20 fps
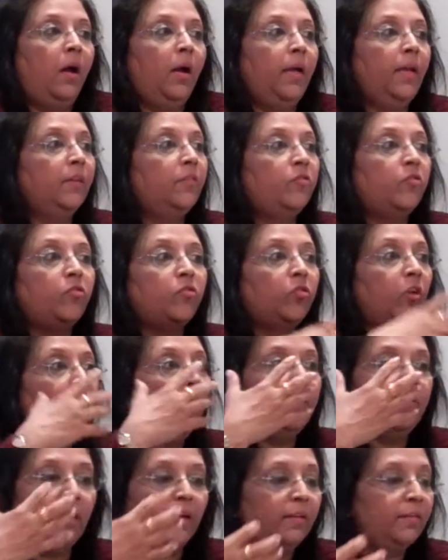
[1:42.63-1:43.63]
it's
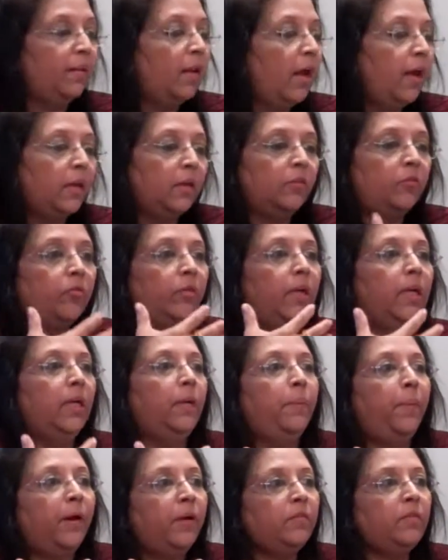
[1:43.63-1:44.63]
like a
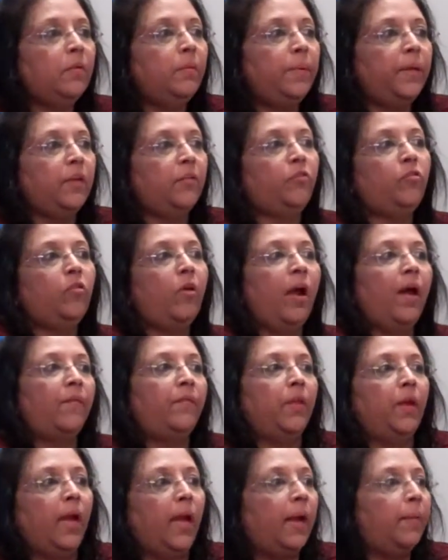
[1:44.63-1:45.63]
3D puzzle, because you have
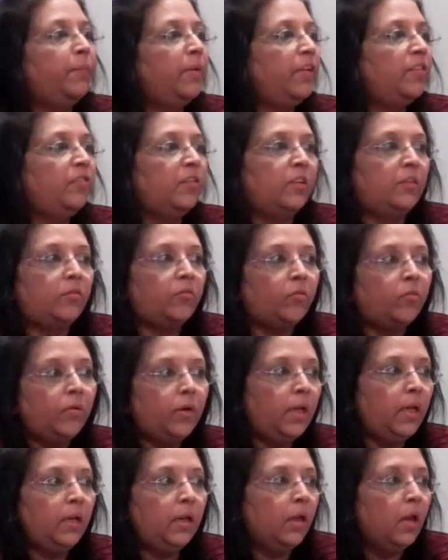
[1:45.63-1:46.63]
the
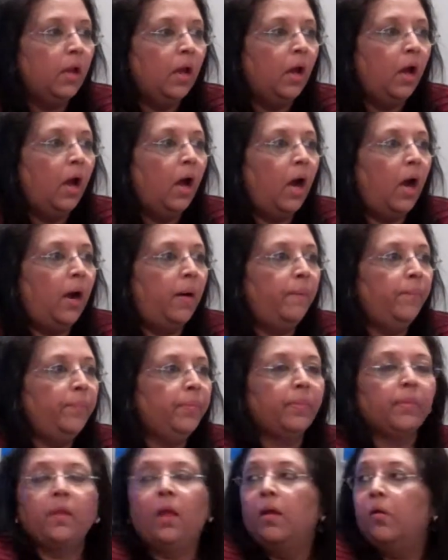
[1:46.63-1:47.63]
MDG3,
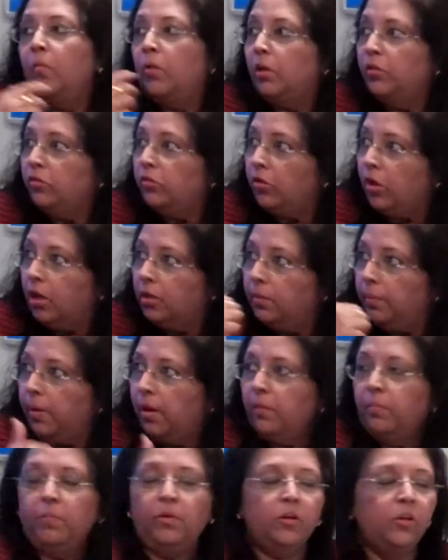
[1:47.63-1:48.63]
what you talked
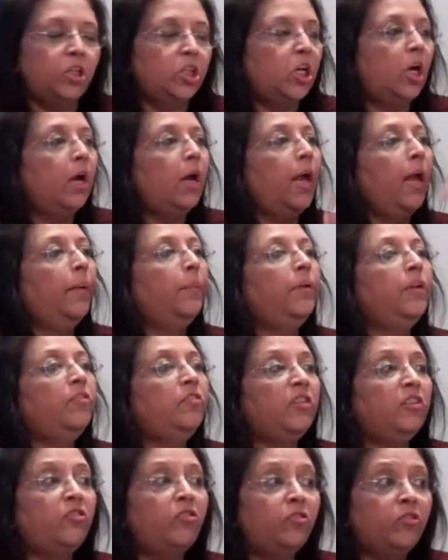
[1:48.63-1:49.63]
about, Marcia,
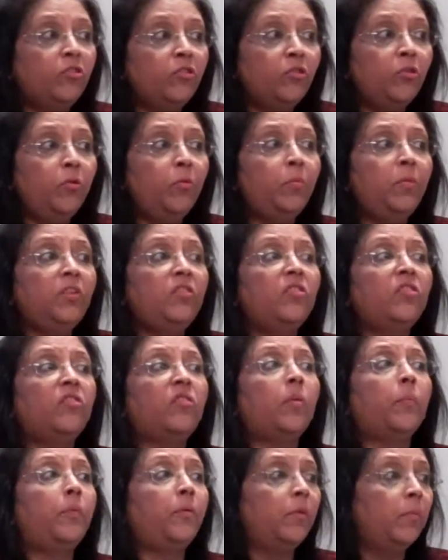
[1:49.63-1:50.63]
MDG2, which is
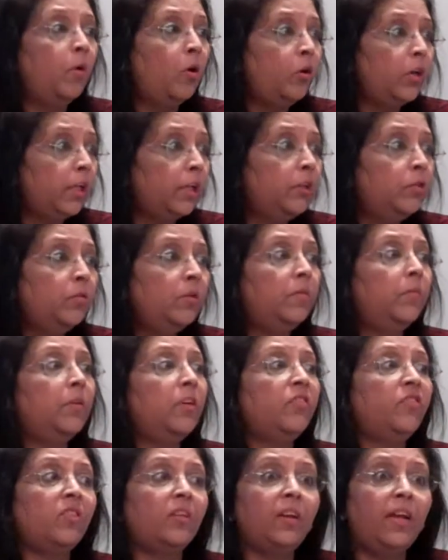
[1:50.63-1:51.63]
promoting
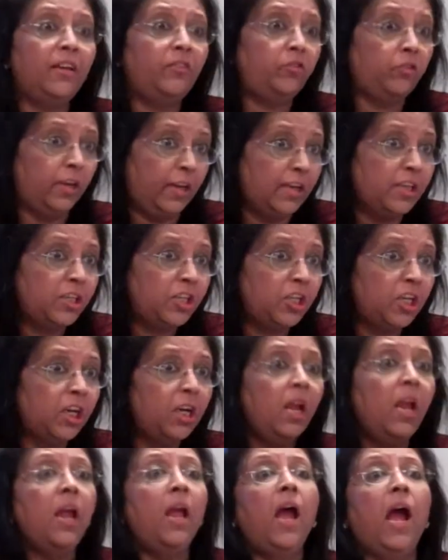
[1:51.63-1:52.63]
universal education.
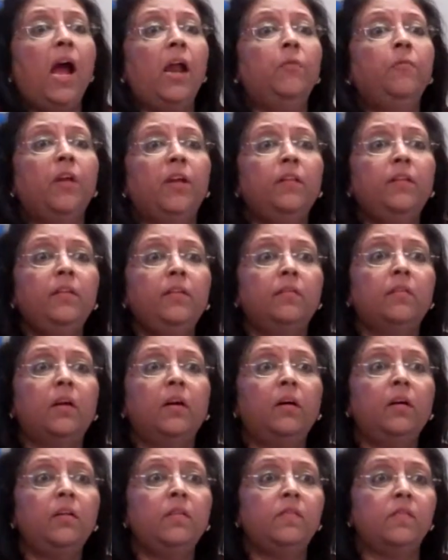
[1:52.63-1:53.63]
And when these
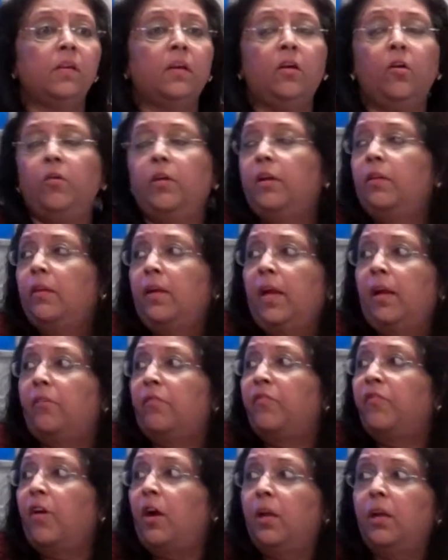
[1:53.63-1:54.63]
girls are going to get
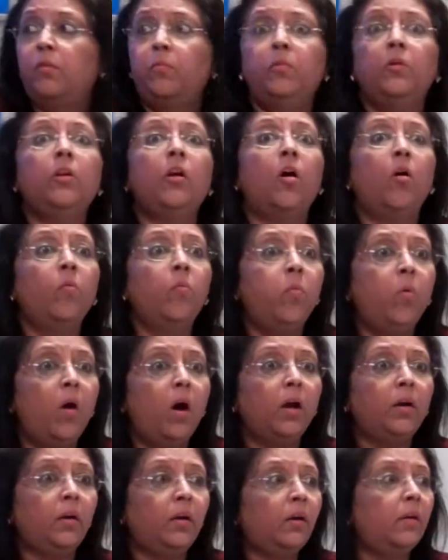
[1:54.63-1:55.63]
firewood or
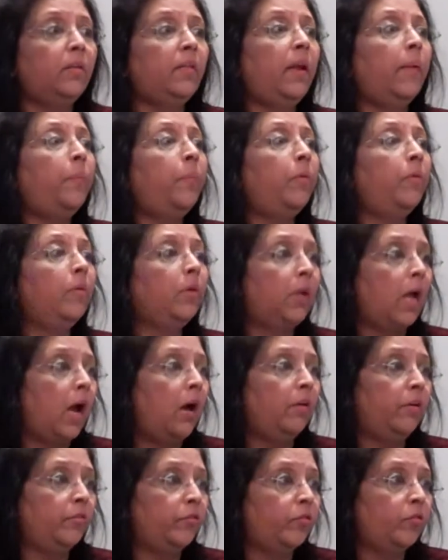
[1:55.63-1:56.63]
water, they're pulled
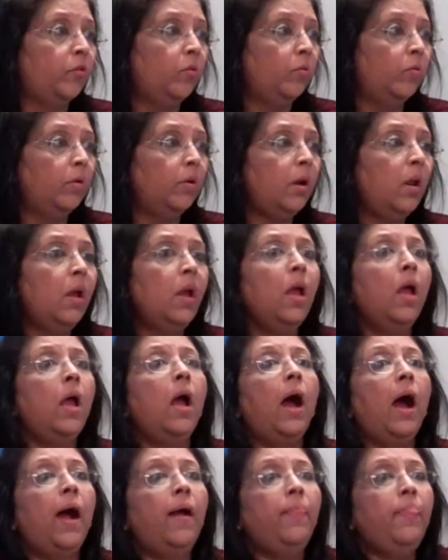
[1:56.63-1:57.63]
out of school.
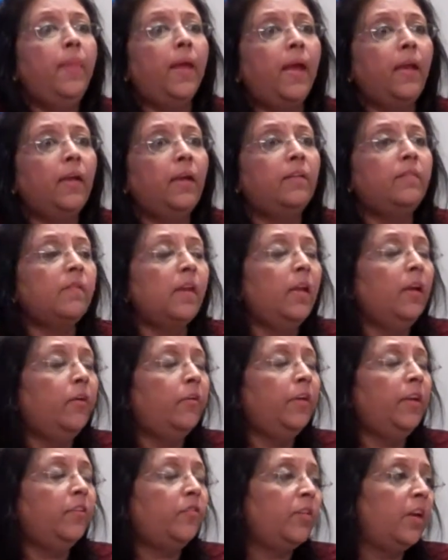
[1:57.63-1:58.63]
And then it's
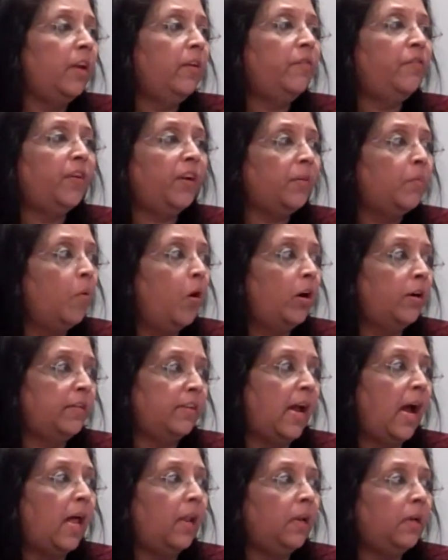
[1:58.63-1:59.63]
increased infant
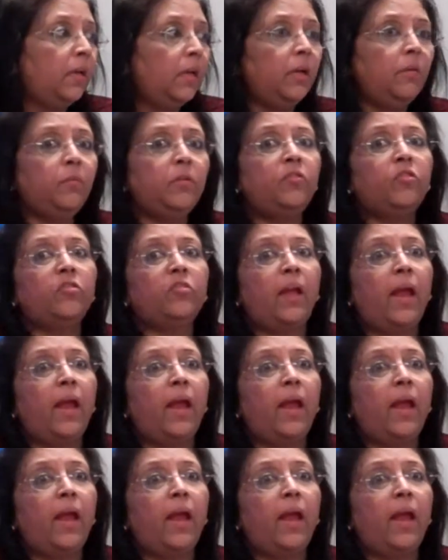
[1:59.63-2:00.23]
mortality, which is